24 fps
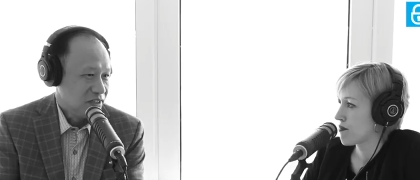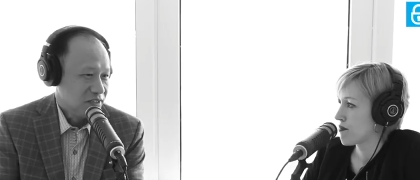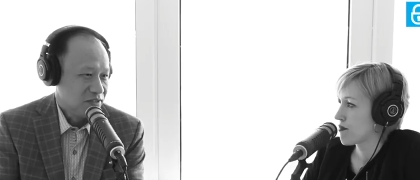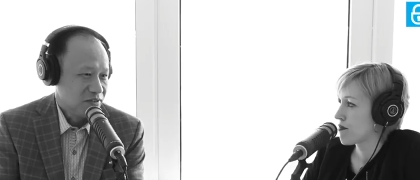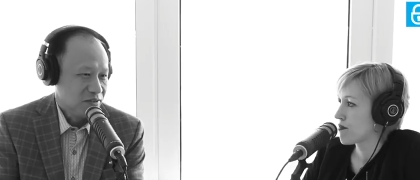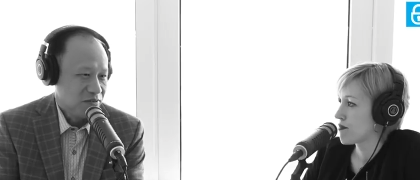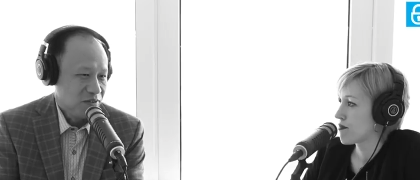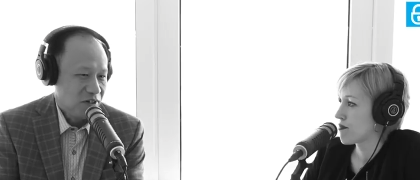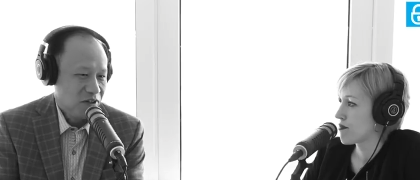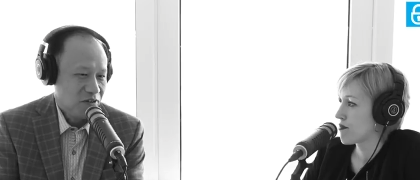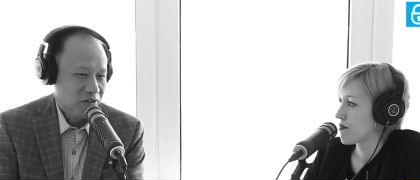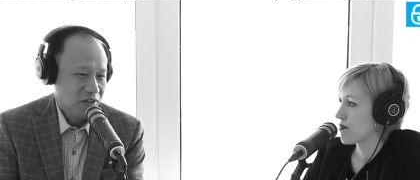Speaker 1: right?
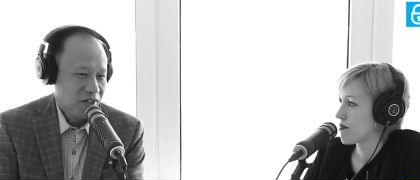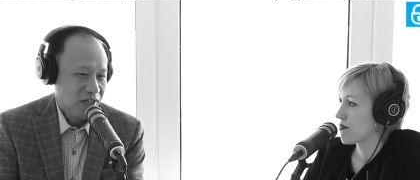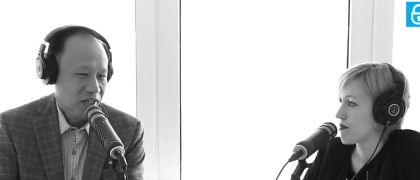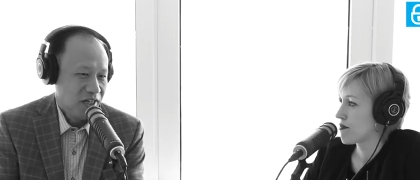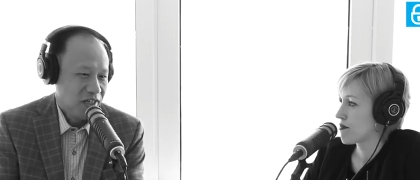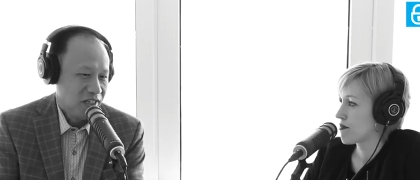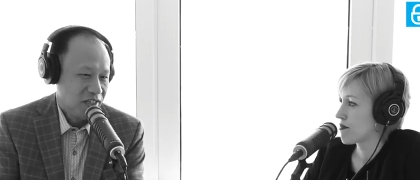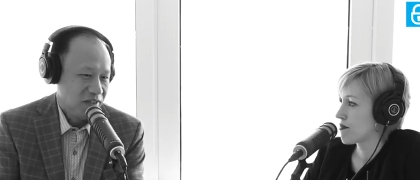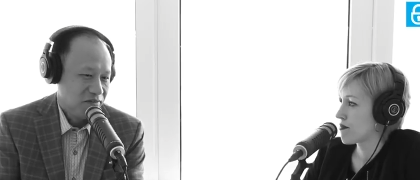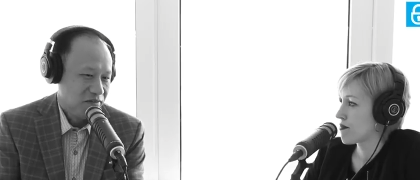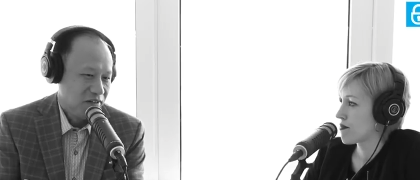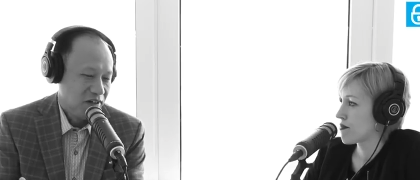So all
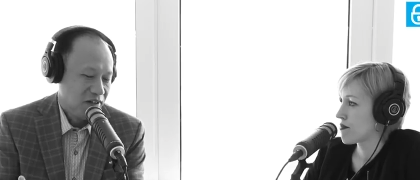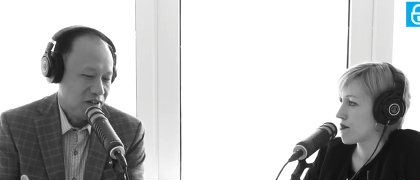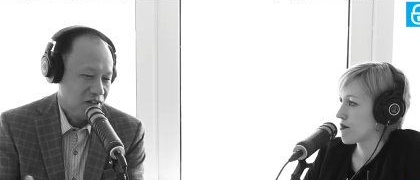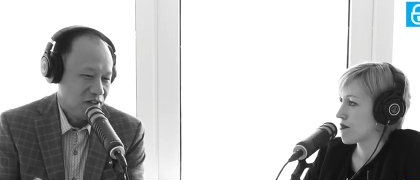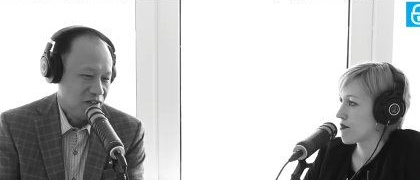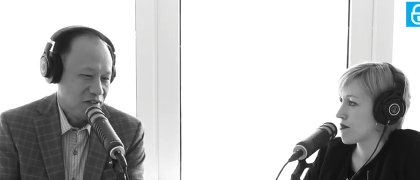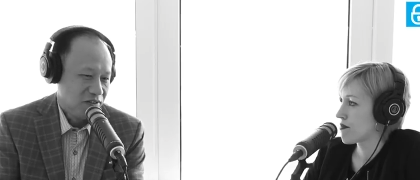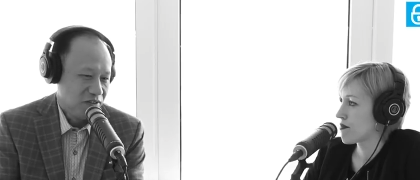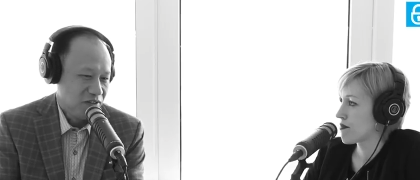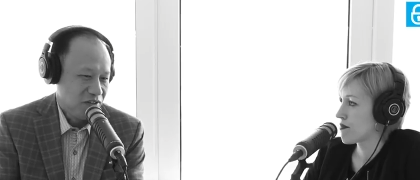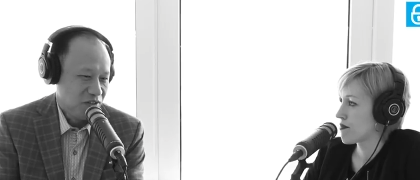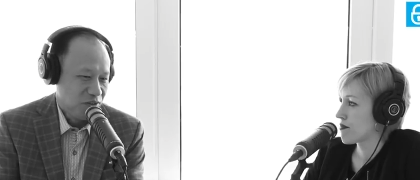kind of a
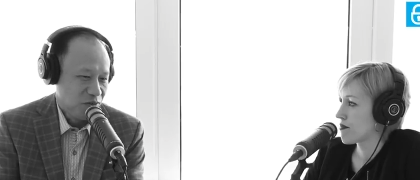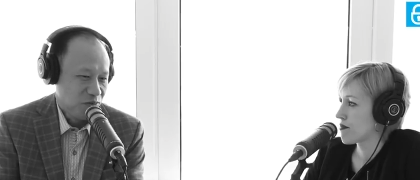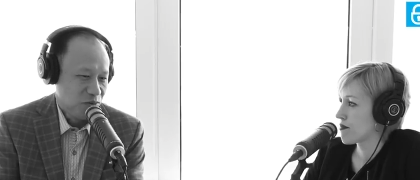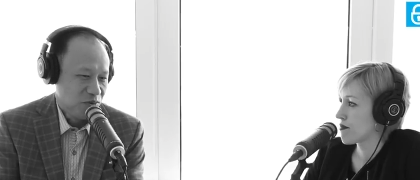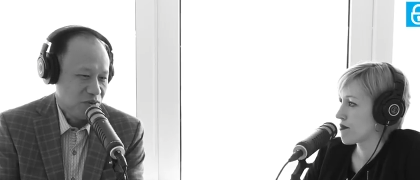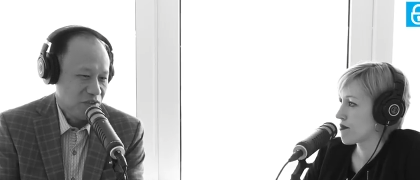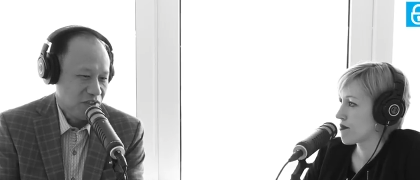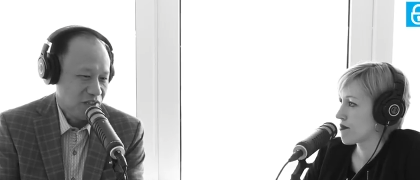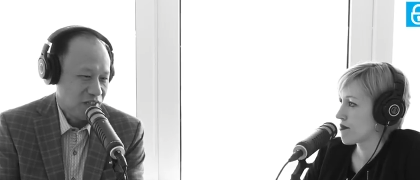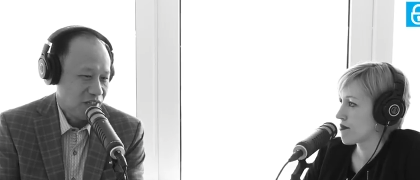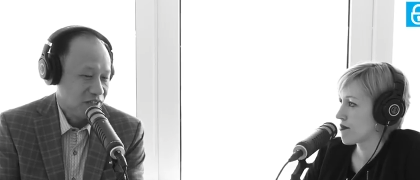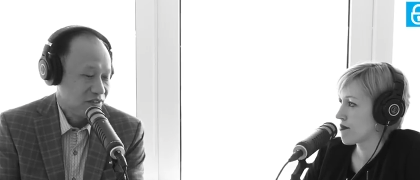lot of
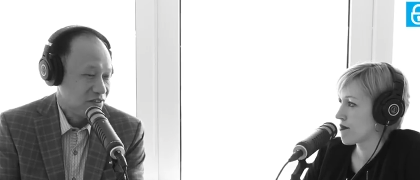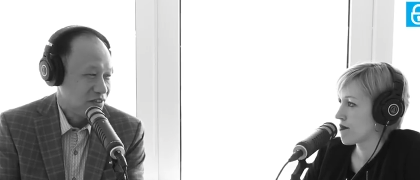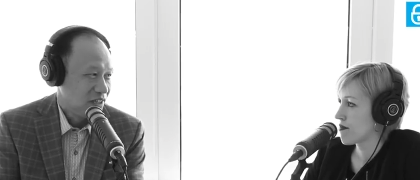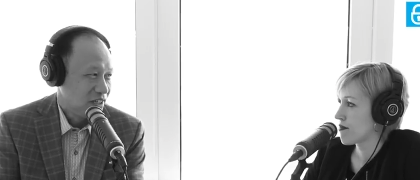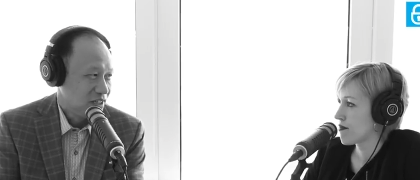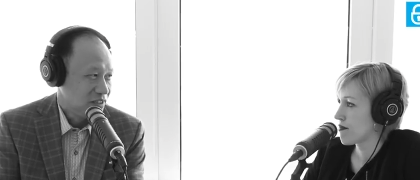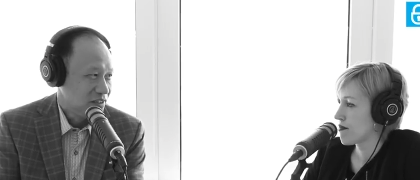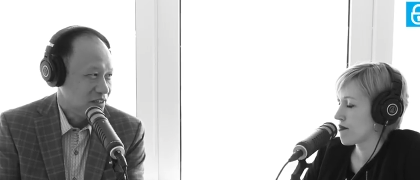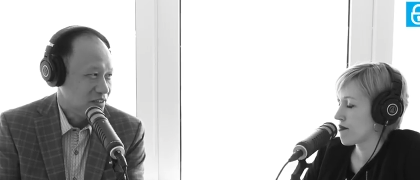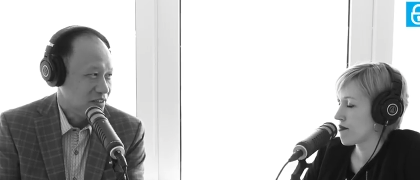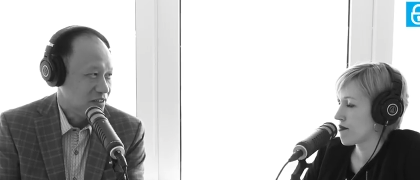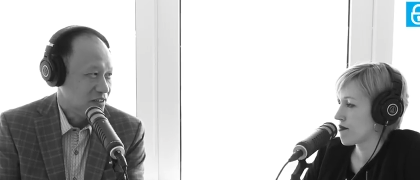news and
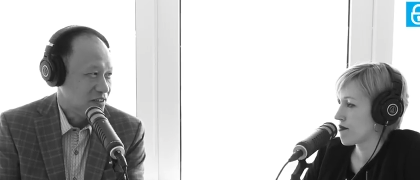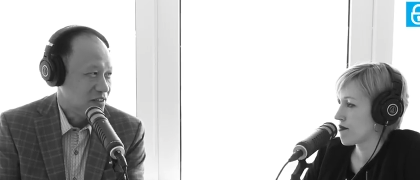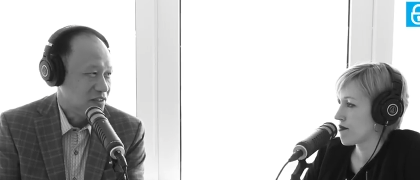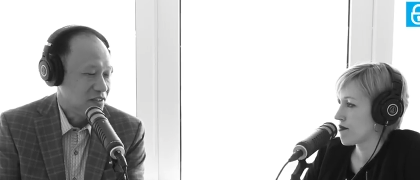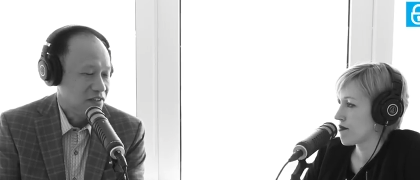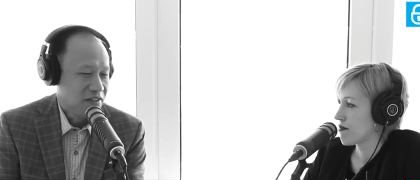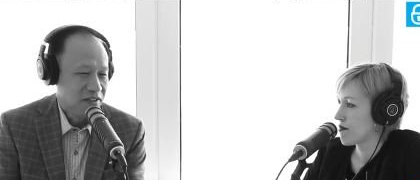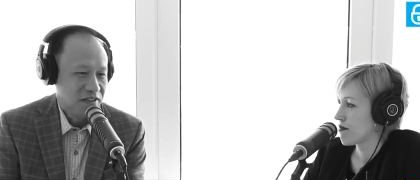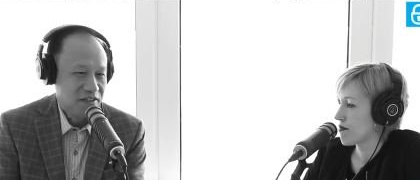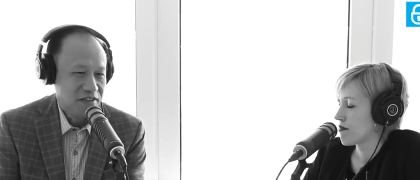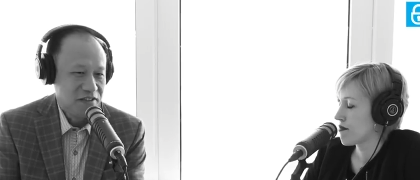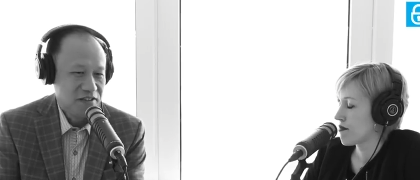exciting,
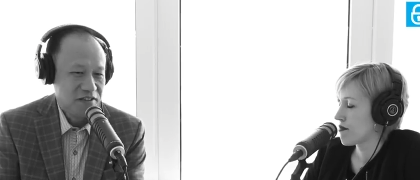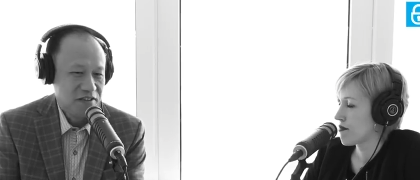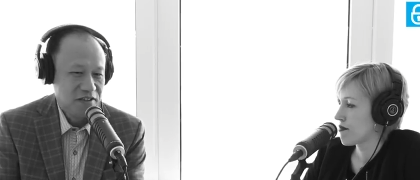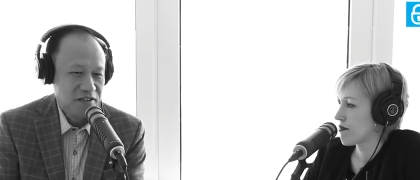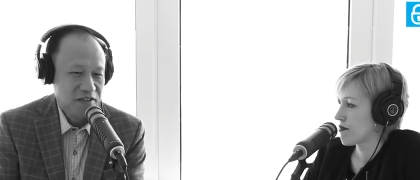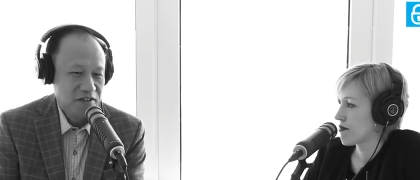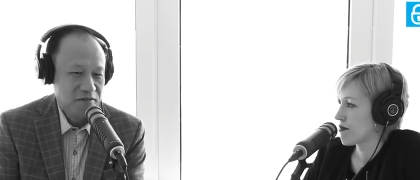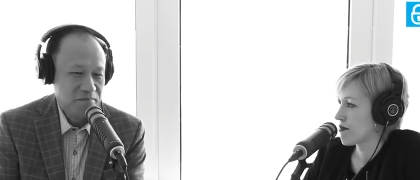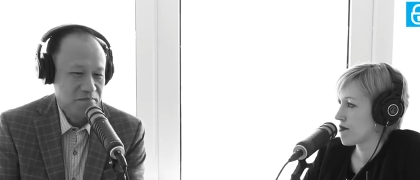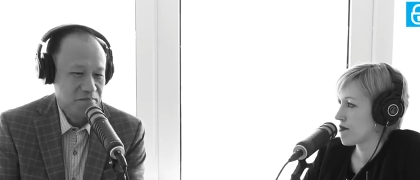and